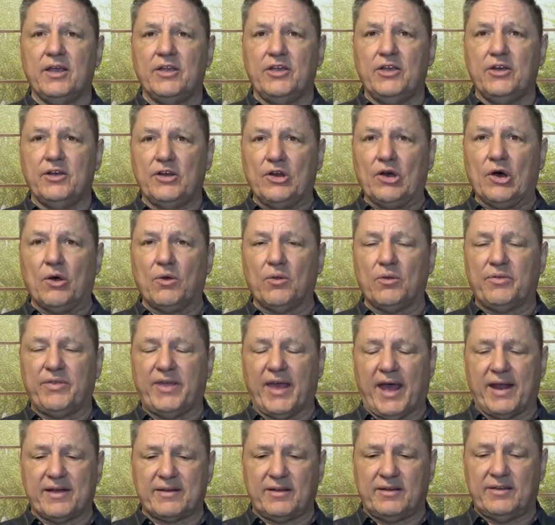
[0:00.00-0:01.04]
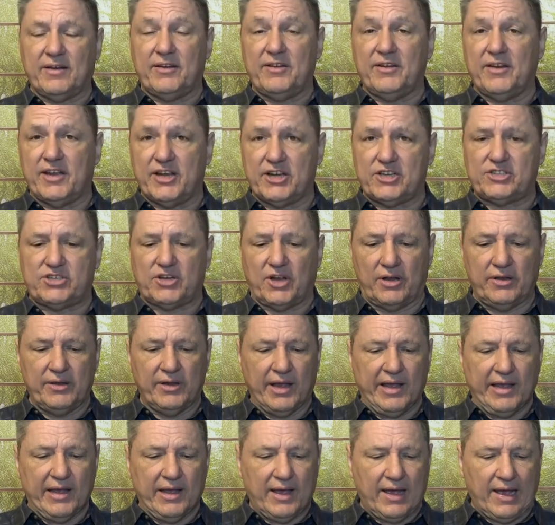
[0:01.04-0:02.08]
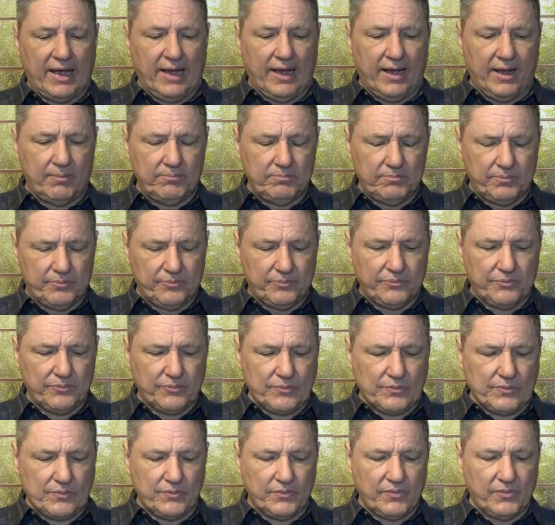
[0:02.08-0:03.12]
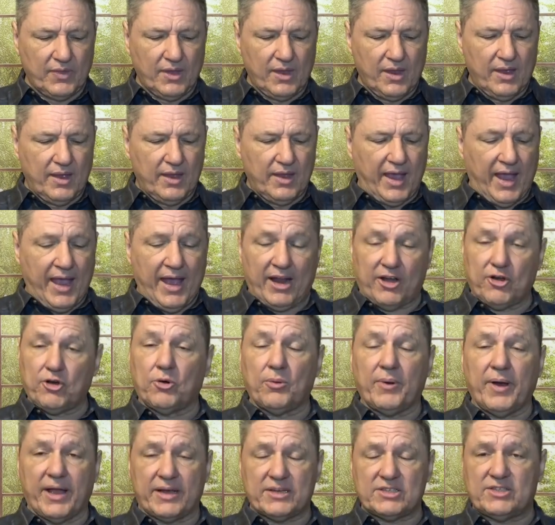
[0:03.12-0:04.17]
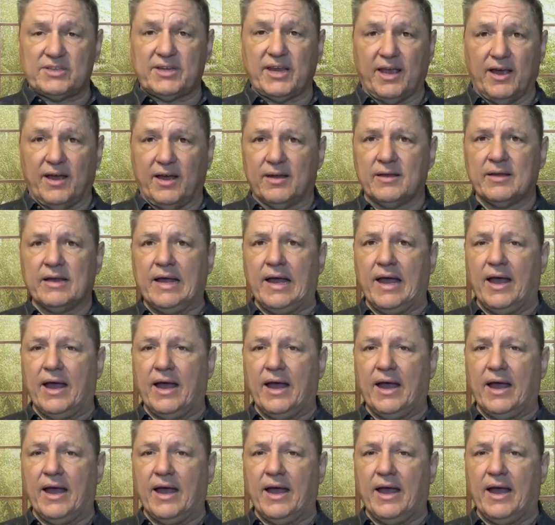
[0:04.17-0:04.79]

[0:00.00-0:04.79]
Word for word: you know, that condition, um, anorexia.